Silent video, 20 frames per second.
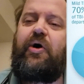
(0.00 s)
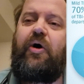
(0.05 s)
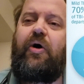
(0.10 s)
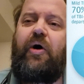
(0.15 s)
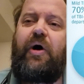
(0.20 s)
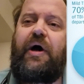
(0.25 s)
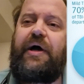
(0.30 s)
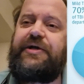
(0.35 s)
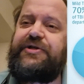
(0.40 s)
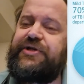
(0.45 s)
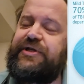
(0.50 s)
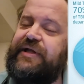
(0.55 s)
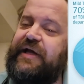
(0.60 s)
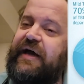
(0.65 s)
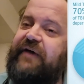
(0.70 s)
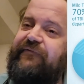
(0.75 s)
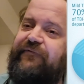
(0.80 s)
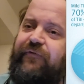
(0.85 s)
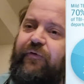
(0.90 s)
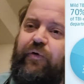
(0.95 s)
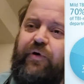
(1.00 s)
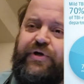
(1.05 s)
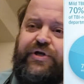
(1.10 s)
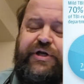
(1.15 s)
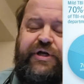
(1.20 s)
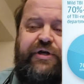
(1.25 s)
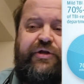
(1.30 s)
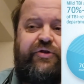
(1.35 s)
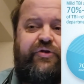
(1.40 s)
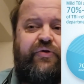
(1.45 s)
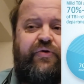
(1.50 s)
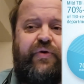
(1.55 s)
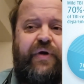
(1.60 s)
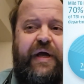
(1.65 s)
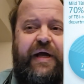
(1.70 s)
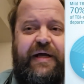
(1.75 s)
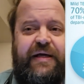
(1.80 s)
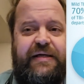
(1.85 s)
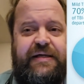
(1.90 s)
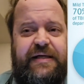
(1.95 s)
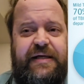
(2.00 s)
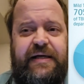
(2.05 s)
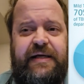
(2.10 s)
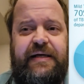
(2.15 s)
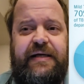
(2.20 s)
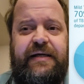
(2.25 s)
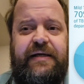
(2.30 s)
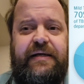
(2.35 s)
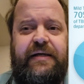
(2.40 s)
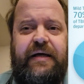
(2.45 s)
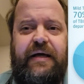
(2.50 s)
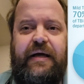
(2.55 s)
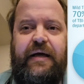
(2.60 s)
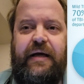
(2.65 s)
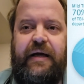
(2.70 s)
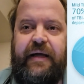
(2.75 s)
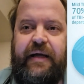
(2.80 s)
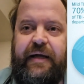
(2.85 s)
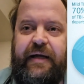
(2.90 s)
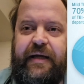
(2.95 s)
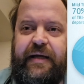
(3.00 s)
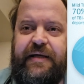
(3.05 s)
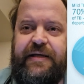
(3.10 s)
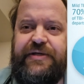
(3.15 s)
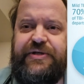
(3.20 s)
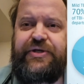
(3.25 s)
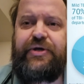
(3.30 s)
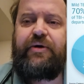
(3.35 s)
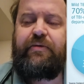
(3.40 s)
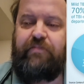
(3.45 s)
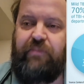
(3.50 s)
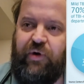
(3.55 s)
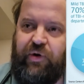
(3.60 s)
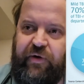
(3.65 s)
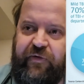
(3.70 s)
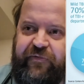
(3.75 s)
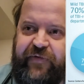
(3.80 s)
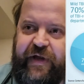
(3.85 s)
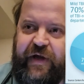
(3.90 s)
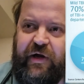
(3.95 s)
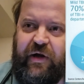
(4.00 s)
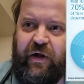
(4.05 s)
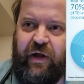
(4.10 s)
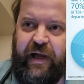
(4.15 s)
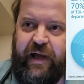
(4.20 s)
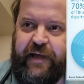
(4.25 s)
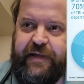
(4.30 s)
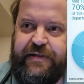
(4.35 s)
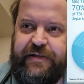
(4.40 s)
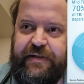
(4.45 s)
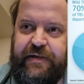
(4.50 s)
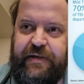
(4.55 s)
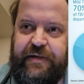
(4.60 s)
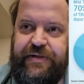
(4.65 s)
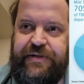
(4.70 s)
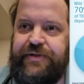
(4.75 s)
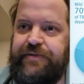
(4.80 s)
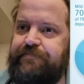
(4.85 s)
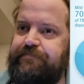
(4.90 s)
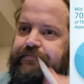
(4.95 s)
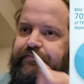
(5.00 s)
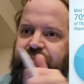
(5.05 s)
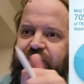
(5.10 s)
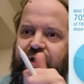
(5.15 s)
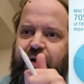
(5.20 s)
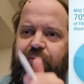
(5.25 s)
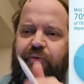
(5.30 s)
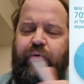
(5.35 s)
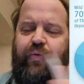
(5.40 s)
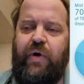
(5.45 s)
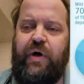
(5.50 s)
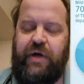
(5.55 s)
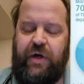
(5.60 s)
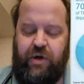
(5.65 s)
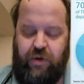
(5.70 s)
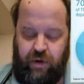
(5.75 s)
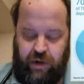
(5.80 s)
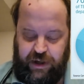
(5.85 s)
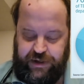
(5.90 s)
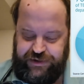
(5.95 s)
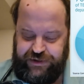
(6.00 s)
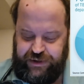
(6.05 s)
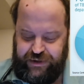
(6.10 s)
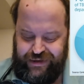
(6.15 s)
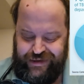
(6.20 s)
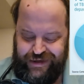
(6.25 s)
cause in that 14 through 18 is motor vehicle accidents. Number one cause.